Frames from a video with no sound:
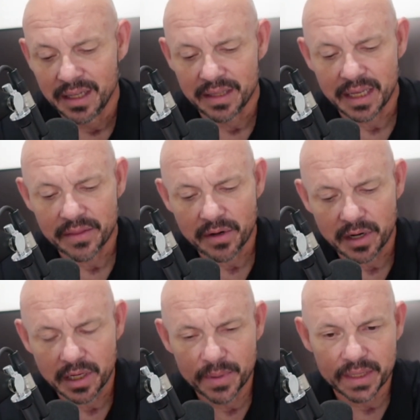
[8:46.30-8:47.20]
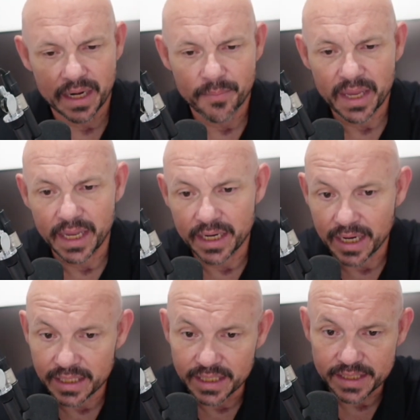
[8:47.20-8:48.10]
The other argument that I made, and
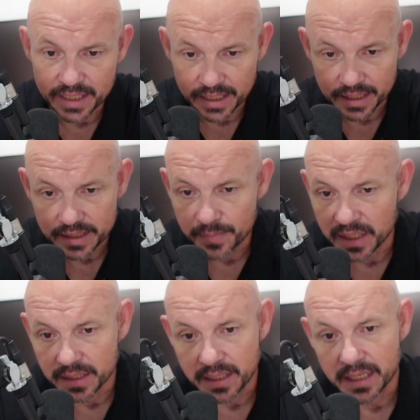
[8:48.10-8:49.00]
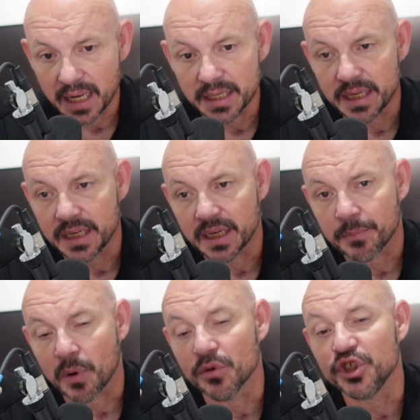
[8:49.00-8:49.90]
I did say this because I didn't
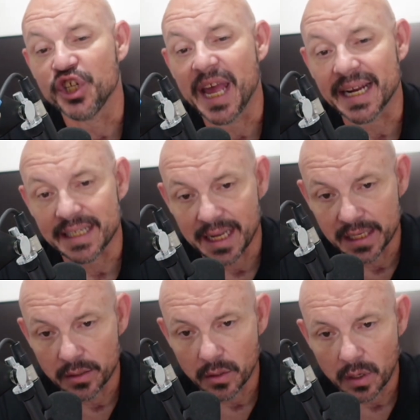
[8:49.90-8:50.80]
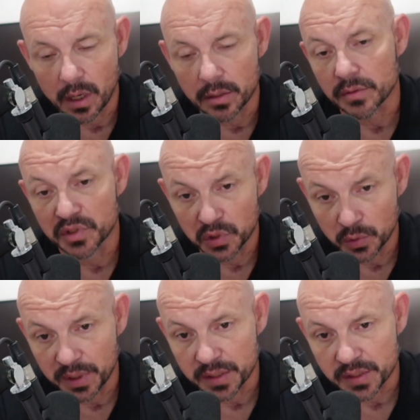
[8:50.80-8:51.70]
project Aiden O'Connell to
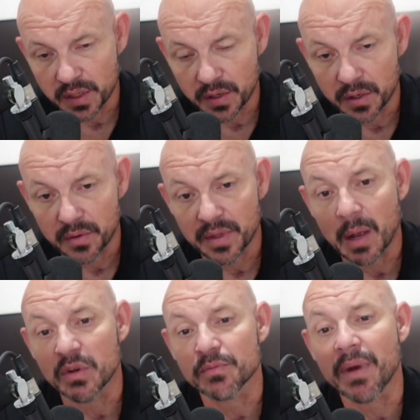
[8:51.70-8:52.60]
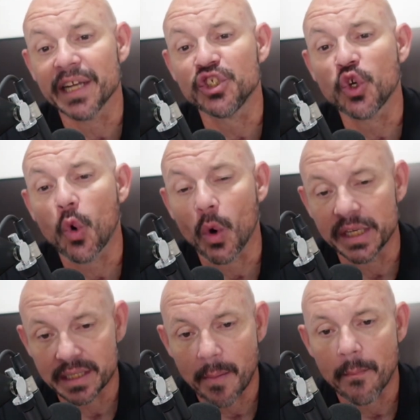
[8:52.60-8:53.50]
be the starter. That was my
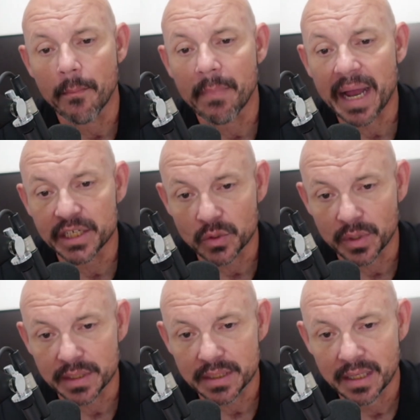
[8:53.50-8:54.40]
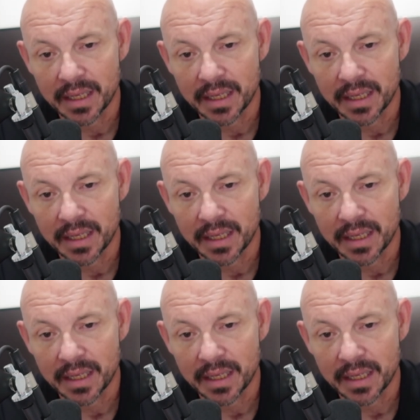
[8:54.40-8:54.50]
choice. My choice.